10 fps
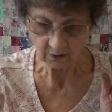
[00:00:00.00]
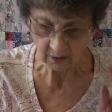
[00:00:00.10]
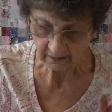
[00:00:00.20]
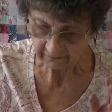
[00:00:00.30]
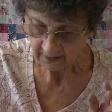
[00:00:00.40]

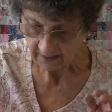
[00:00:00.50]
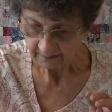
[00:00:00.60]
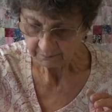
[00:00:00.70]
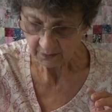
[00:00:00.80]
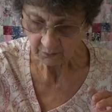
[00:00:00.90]
off.
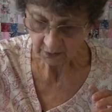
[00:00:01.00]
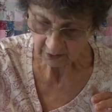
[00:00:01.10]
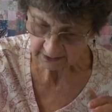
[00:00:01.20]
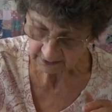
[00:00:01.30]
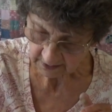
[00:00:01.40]
But we're
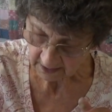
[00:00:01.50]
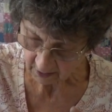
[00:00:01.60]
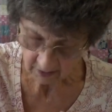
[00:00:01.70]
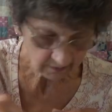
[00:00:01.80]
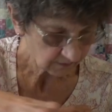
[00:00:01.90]
going to see
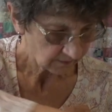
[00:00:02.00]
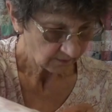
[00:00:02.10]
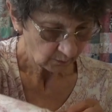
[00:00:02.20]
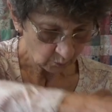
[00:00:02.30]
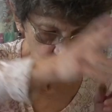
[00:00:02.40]
our
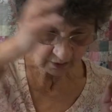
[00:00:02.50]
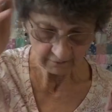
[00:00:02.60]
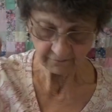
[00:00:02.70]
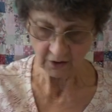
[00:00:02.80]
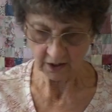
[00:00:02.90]
work
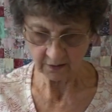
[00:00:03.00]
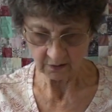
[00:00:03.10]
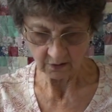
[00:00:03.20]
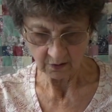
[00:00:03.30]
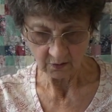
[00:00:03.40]
of art
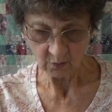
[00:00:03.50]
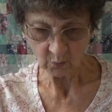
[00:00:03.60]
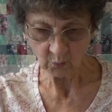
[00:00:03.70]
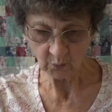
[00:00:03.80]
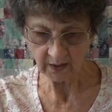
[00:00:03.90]

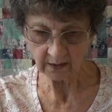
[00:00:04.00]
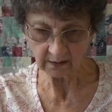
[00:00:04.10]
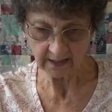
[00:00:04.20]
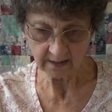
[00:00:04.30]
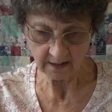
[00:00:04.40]

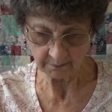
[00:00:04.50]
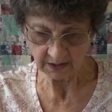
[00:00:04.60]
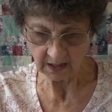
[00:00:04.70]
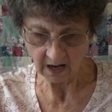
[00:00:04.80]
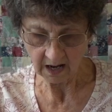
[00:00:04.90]
really come
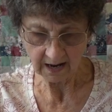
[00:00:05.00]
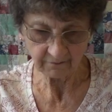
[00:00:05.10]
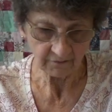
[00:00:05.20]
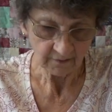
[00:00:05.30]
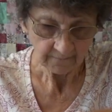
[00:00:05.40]

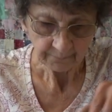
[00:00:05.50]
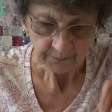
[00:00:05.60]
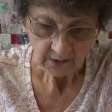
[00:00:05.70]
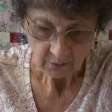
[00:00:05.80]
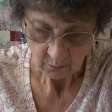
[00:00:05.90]
alive
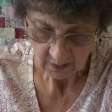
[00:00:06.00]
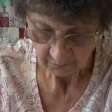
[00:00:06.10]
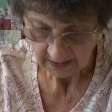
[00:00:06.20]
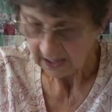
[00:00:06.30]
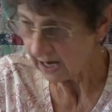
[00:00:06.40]
when
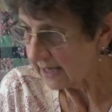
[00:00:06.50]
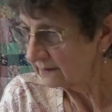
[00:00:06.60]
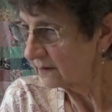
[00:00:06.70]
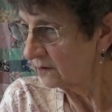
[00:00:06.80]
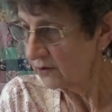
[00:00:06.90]
we hot
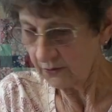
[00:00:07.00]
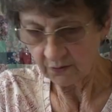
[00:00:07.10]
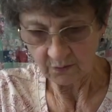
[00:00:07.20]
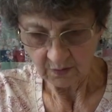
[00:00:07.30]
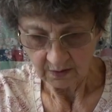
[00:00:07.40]

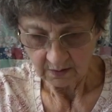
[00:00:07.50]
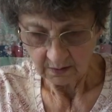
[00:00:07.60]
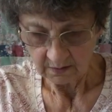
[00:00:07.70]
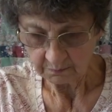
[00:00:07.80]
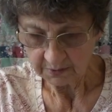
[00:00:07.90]
glue
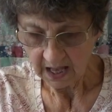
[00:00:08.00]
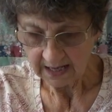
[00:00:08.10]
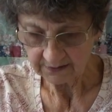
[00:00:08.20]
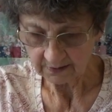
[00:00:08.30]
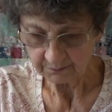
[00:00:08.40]
the
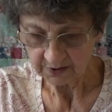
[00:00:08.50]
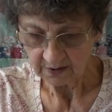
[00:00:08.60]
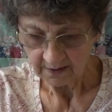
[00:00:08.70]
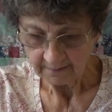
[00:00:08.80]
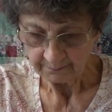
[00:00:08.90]
blossoms.
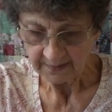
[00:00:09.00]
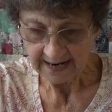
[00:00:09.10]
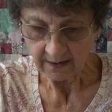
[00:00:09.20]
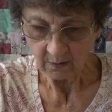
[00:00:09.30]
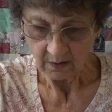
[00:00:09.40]

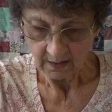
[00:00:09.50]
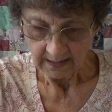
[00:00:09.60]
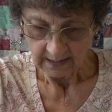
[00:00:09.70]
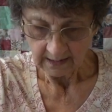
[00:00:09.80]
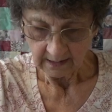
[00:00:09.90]
Now,
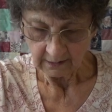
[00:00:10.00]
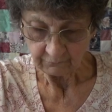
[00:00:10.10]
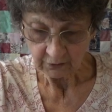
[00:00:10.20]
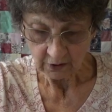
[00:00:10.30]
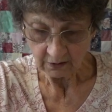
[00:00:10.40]
if
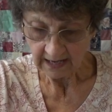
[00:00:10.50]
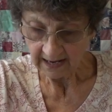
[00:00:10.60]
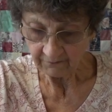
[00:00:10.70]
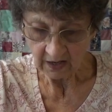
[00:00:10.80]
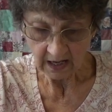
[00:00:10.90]
you don't
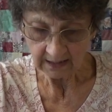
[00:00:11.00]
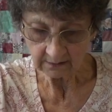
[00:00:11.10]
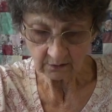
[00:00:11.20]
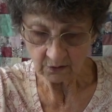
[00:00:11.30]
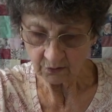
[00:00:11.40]
have a hot
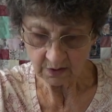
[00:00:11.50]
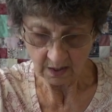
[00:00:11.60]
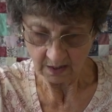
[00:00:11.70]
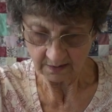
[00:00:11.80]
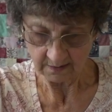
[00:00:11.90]
glue
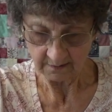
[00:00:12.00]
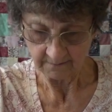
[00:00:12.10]
gun,